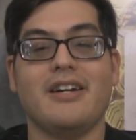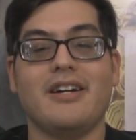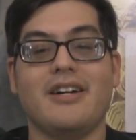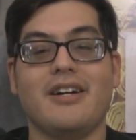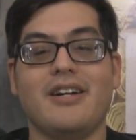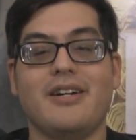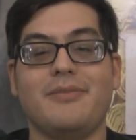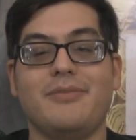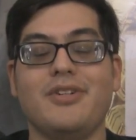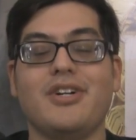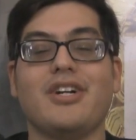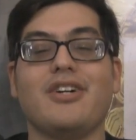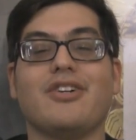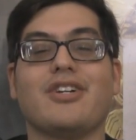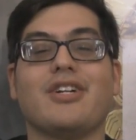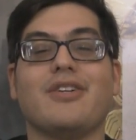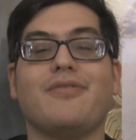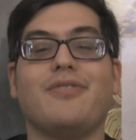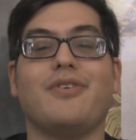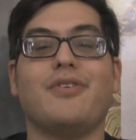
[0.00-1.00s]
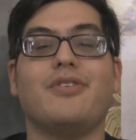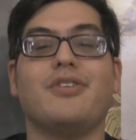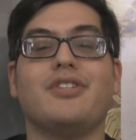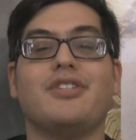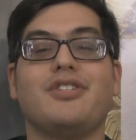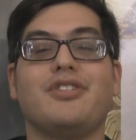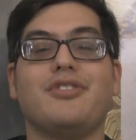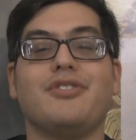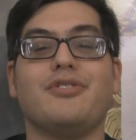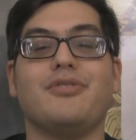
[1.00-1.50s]
Really looking
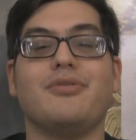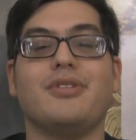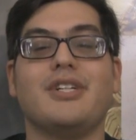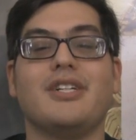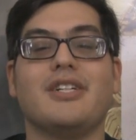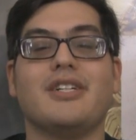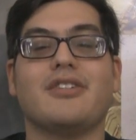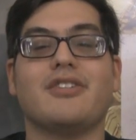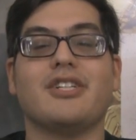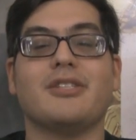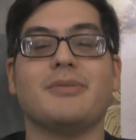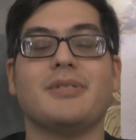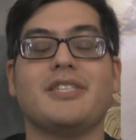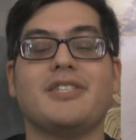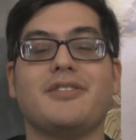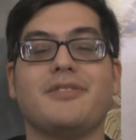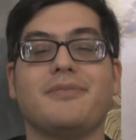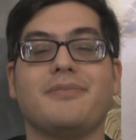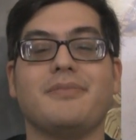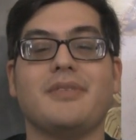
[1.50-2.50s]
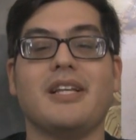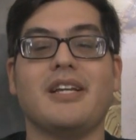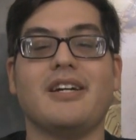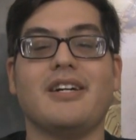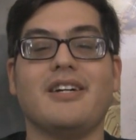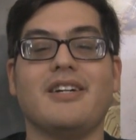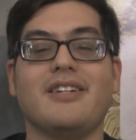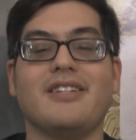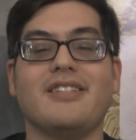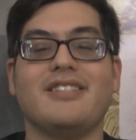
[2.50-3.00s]
forward to Christmas.
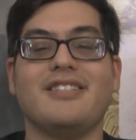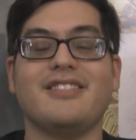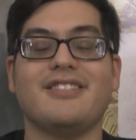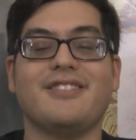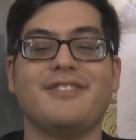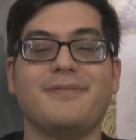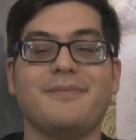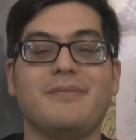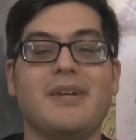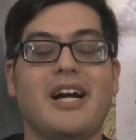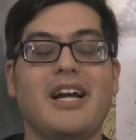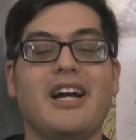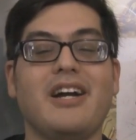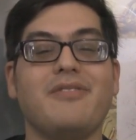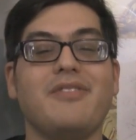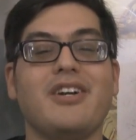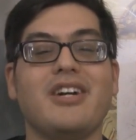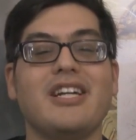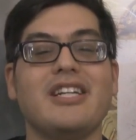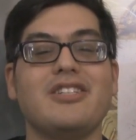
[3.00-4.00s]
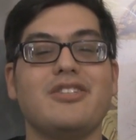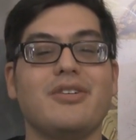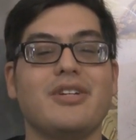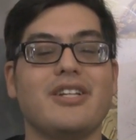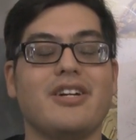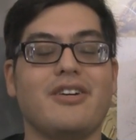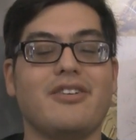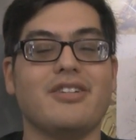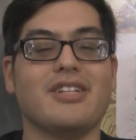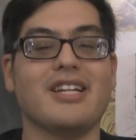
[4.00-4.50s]
It's just, I really
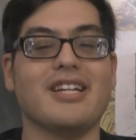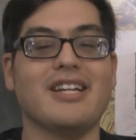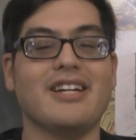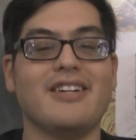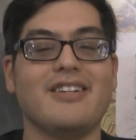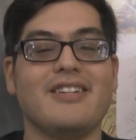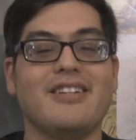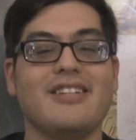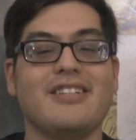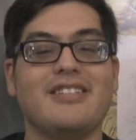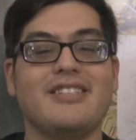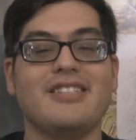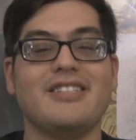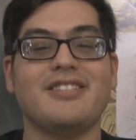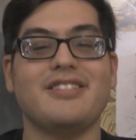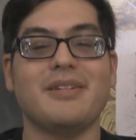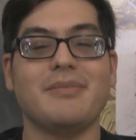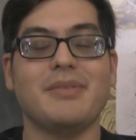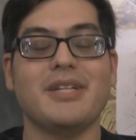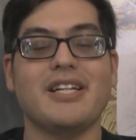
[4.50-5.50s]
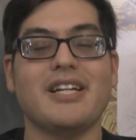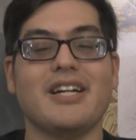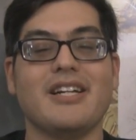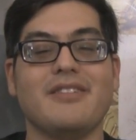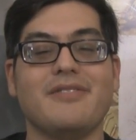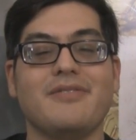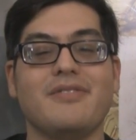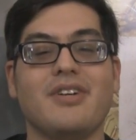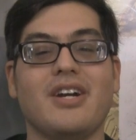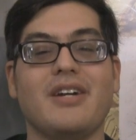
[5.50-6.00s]
enjoy the holiday. It's just something
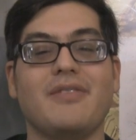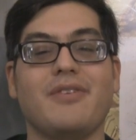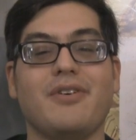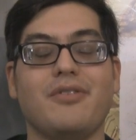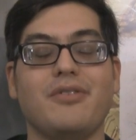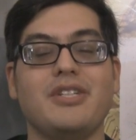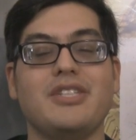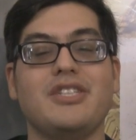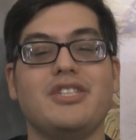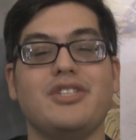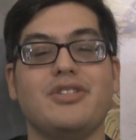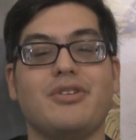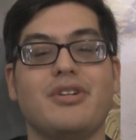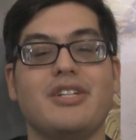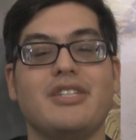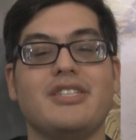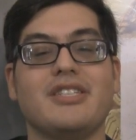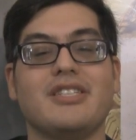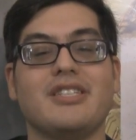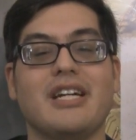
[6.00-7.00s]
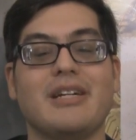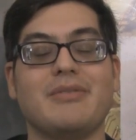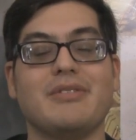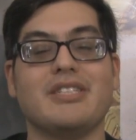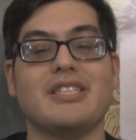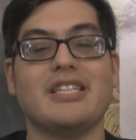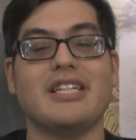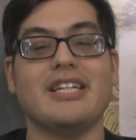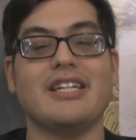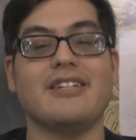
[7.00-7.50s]
I have always enjoyed since I
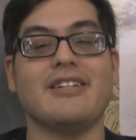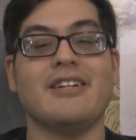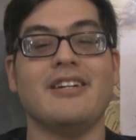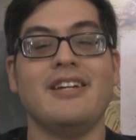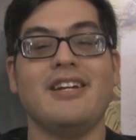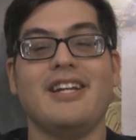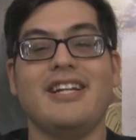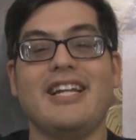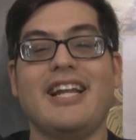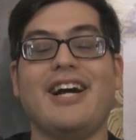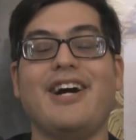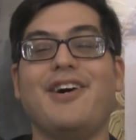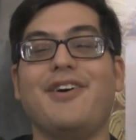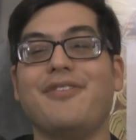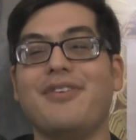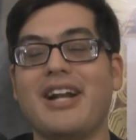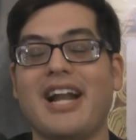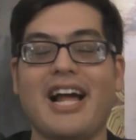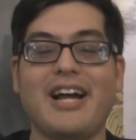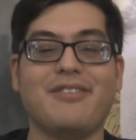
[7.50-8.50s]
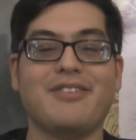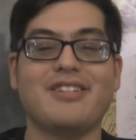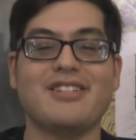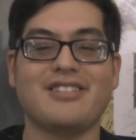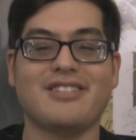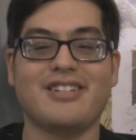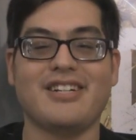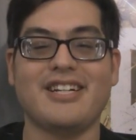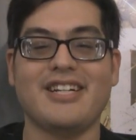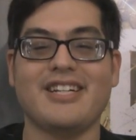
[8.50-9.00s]
was a kid. Now, when I
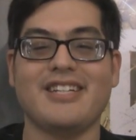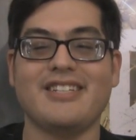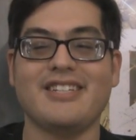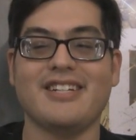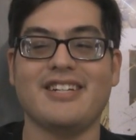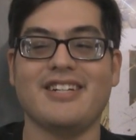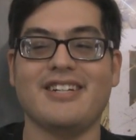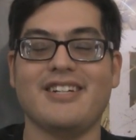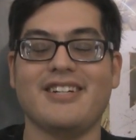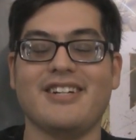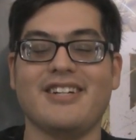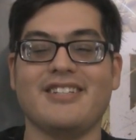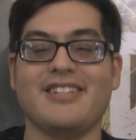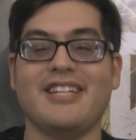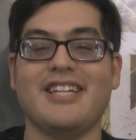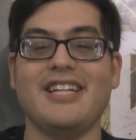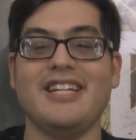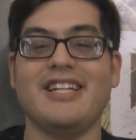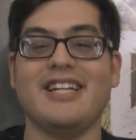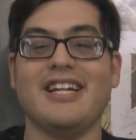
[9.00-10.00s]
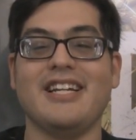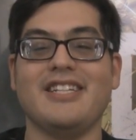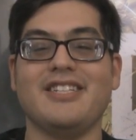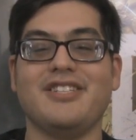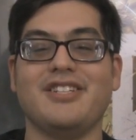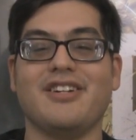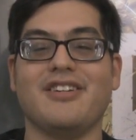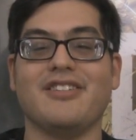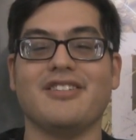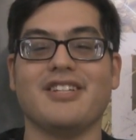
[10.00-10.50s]
was like a
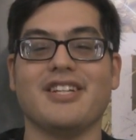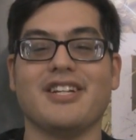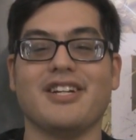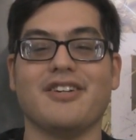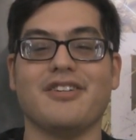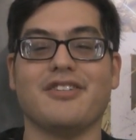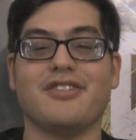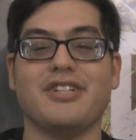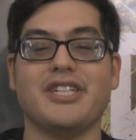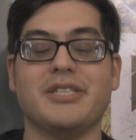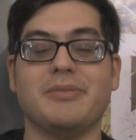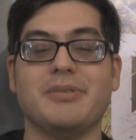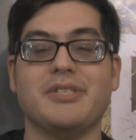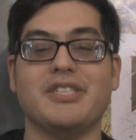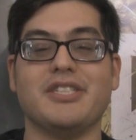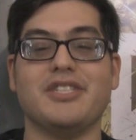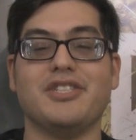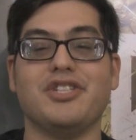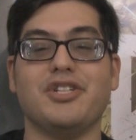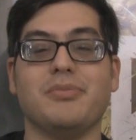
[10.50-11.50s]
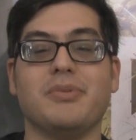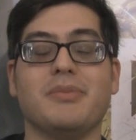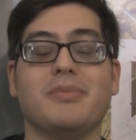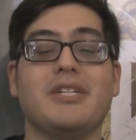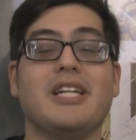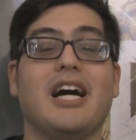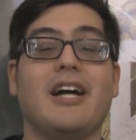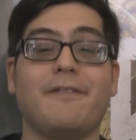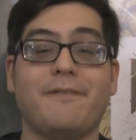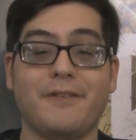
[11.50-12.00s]
teenager, I was like, oh, Christmas is stupid,
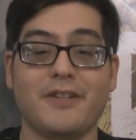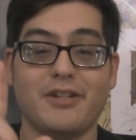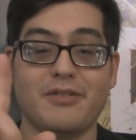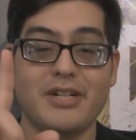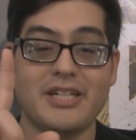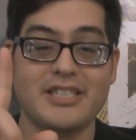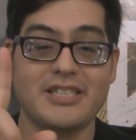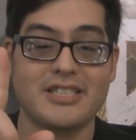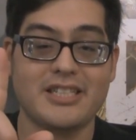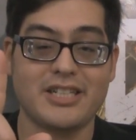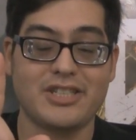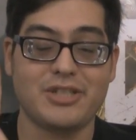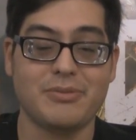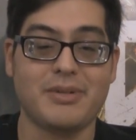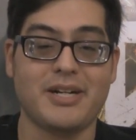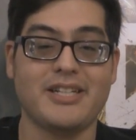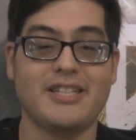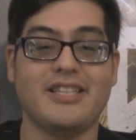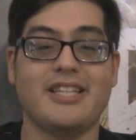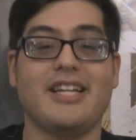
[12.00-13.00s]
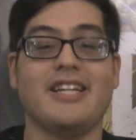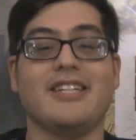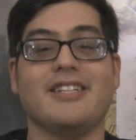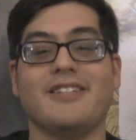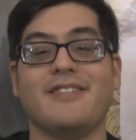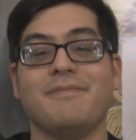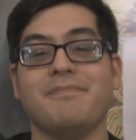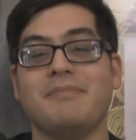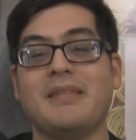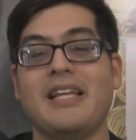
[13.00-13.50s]
but not for the reasons that you might
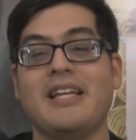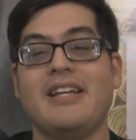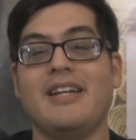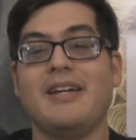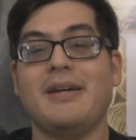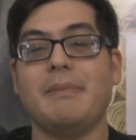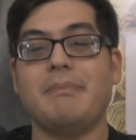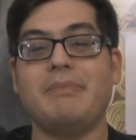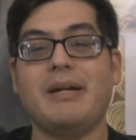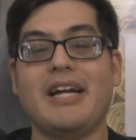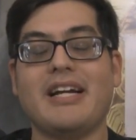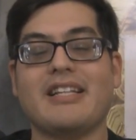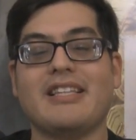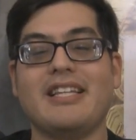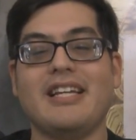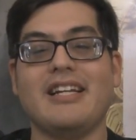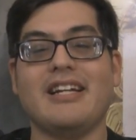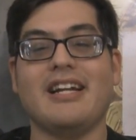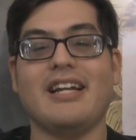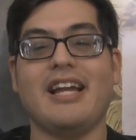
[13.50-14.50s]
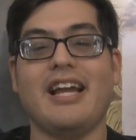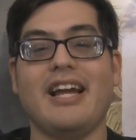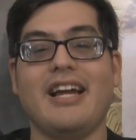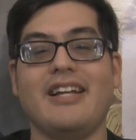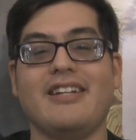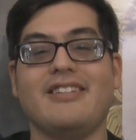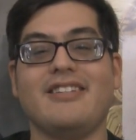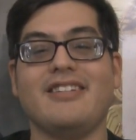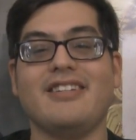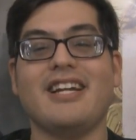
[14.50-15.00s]
think. Back then, I
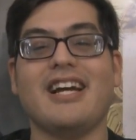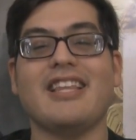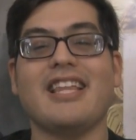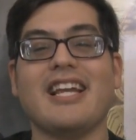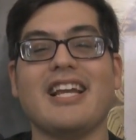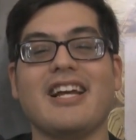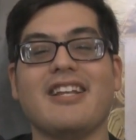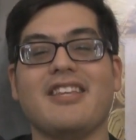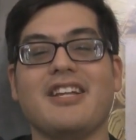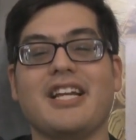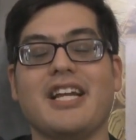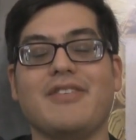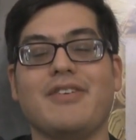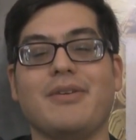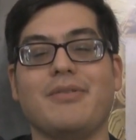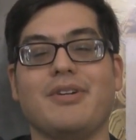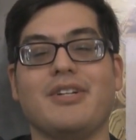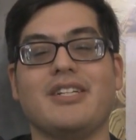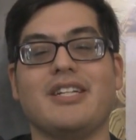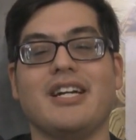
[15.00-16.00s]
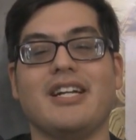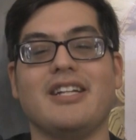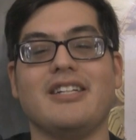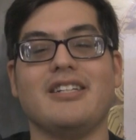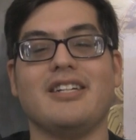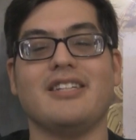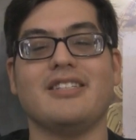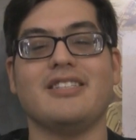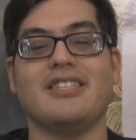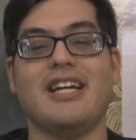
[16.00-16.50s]
think everyone kind
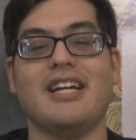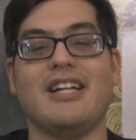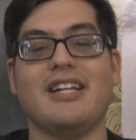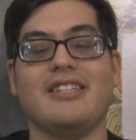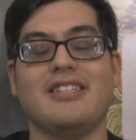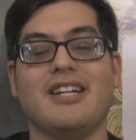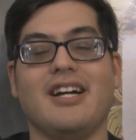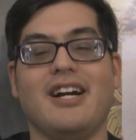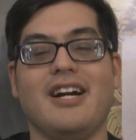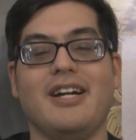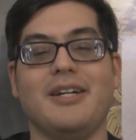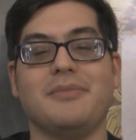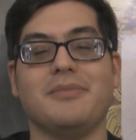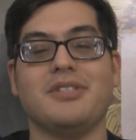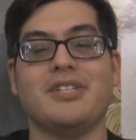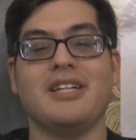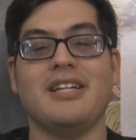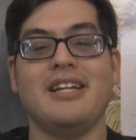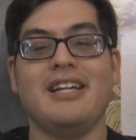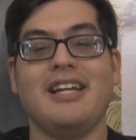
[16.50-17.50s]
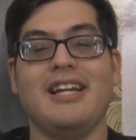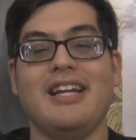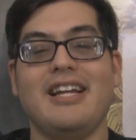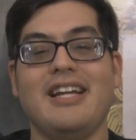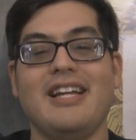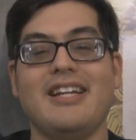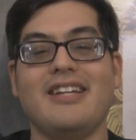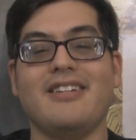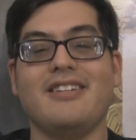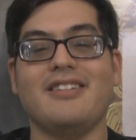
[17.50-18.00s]
of does that at times.
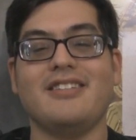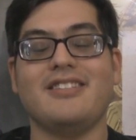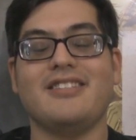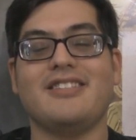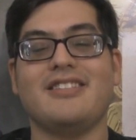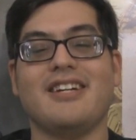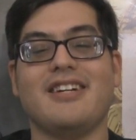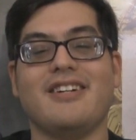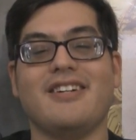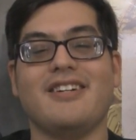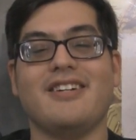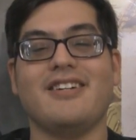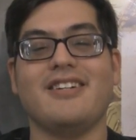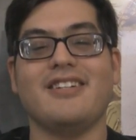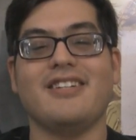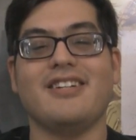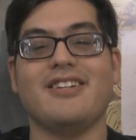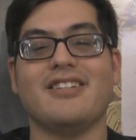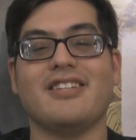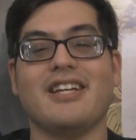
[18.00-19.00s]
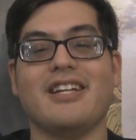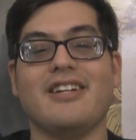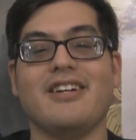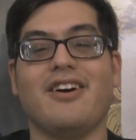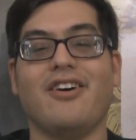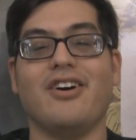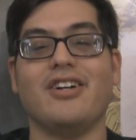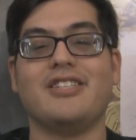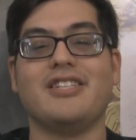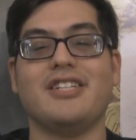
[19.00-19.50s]
I thought,
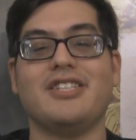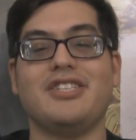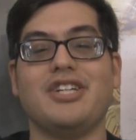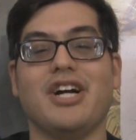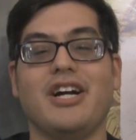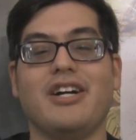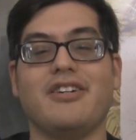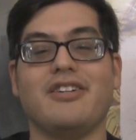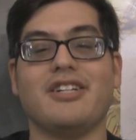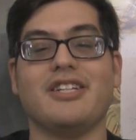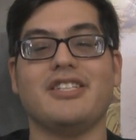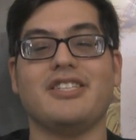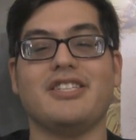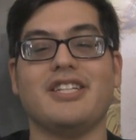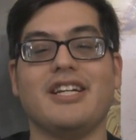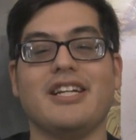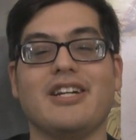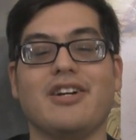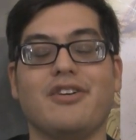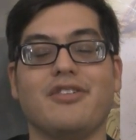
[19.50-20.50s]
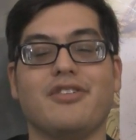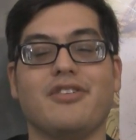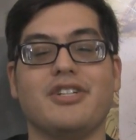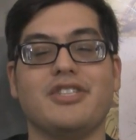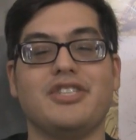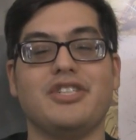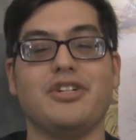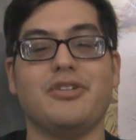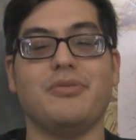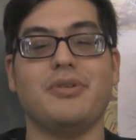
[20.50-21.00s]
oh, it's a childish thing, although
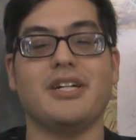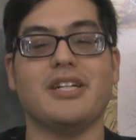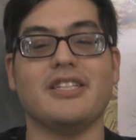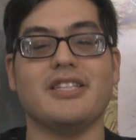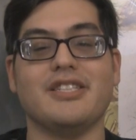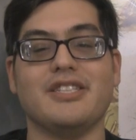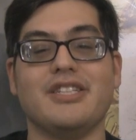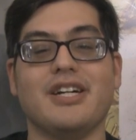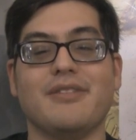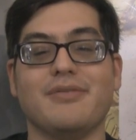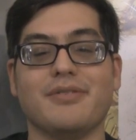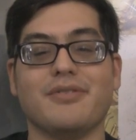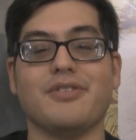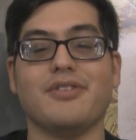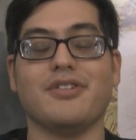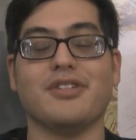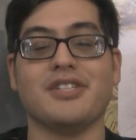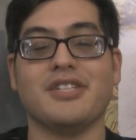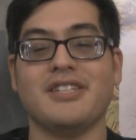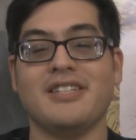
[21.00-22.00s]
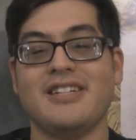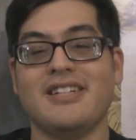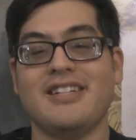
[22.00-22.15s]
I still wanted the stuff, of course.